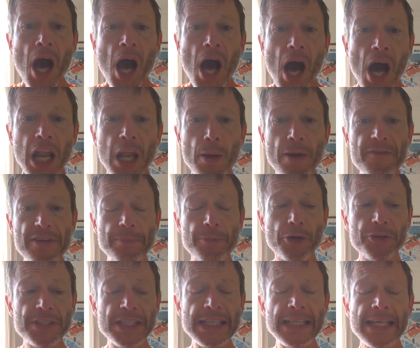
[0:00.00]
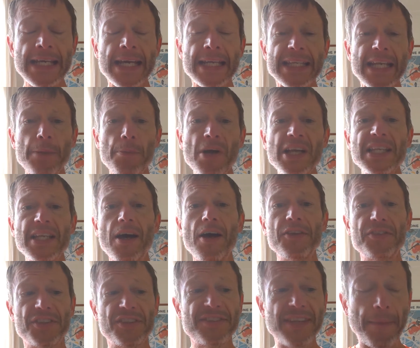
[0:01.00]
Hello everybody. Now my
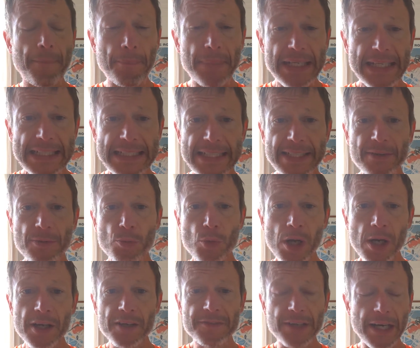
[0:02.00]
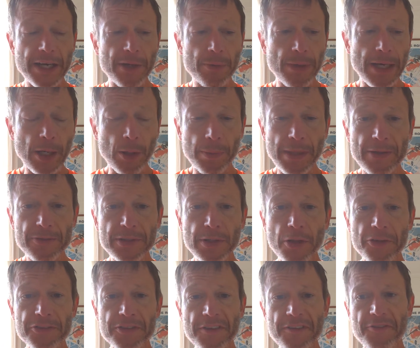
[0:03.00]
last assembly didn't work very well. There was
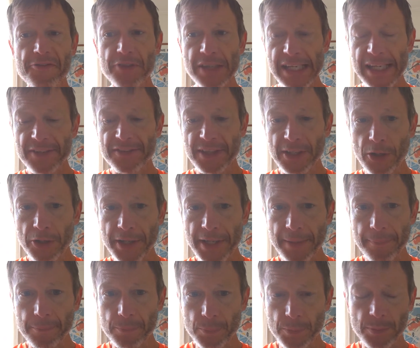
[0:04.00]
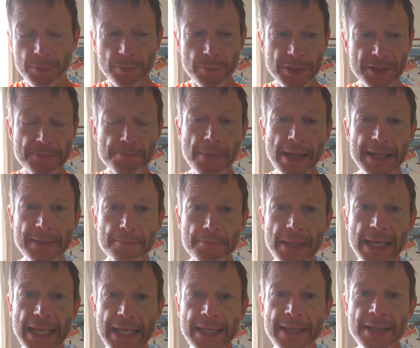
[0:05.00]
lots of freezing on it, which meant
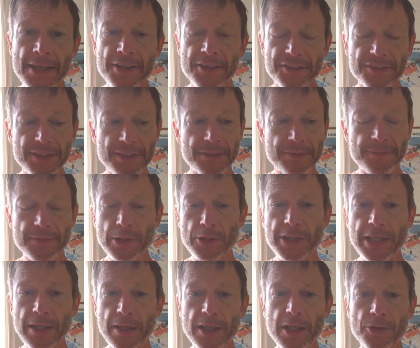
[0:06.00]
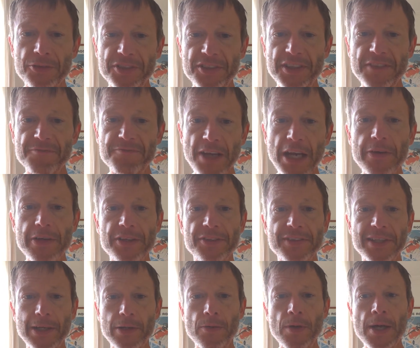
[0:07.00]
me looking like I was sitting very
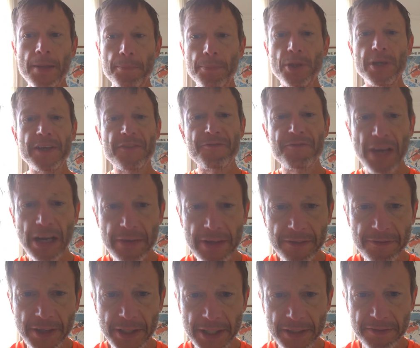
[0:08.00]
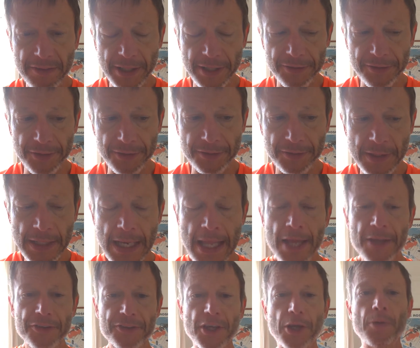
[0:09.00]
still, pulling very funny faces.
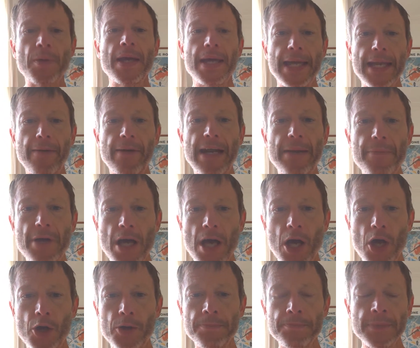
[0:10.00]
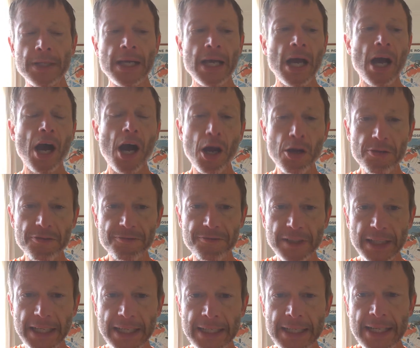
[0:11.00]
So here I am at home.
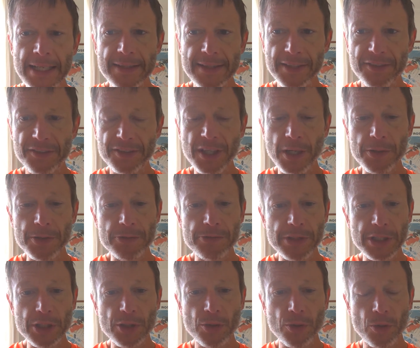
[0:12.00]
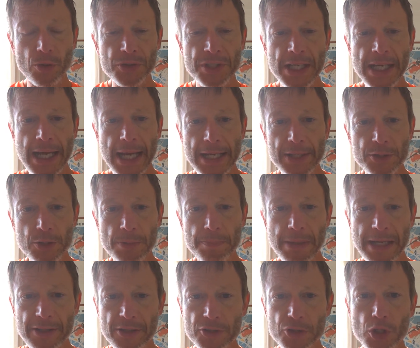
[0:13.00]
Hopefully this is going to record and do a
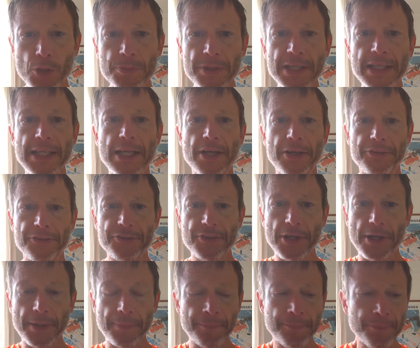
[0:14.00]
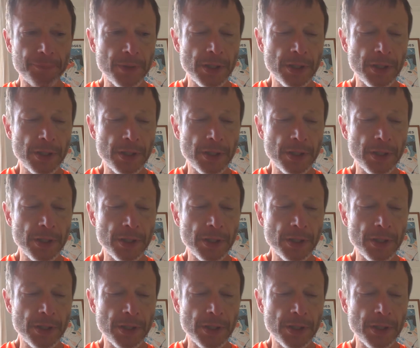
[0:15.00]
better job than last time.